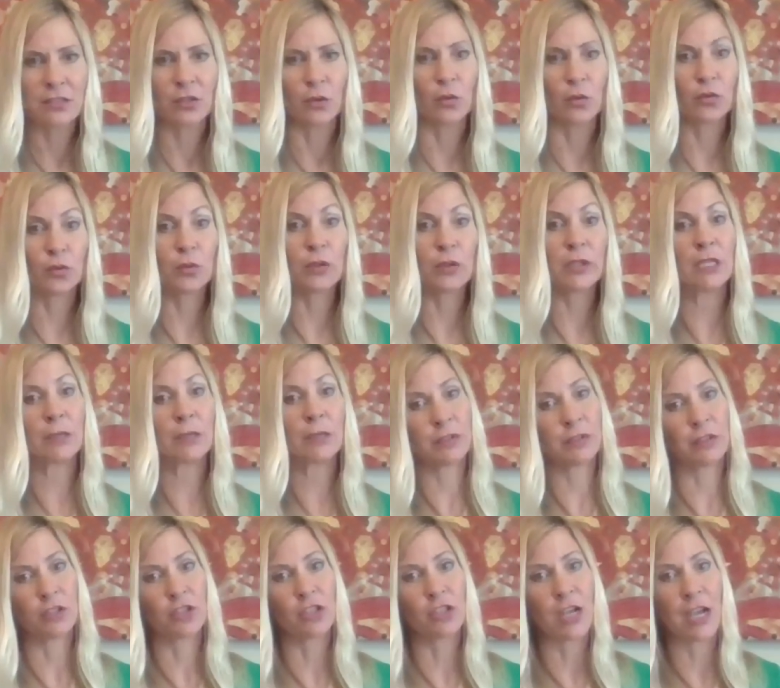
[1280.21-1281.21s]
So it's really up
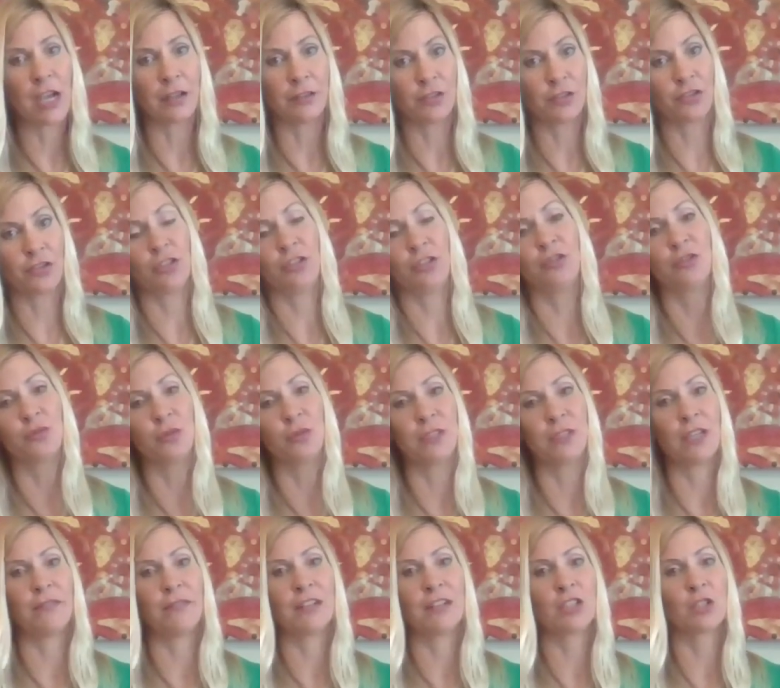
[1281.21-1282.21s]
to the child to choose what
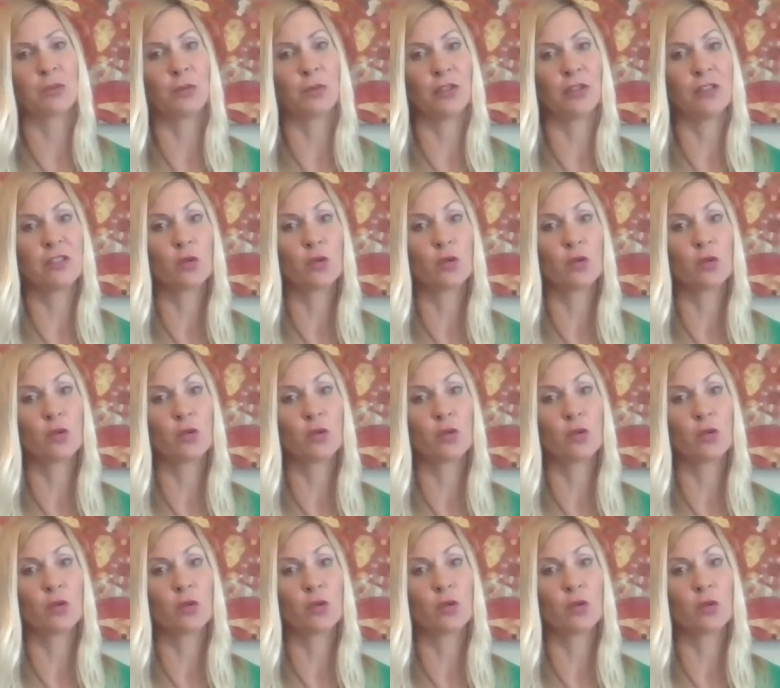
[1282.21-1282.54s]
that vegetable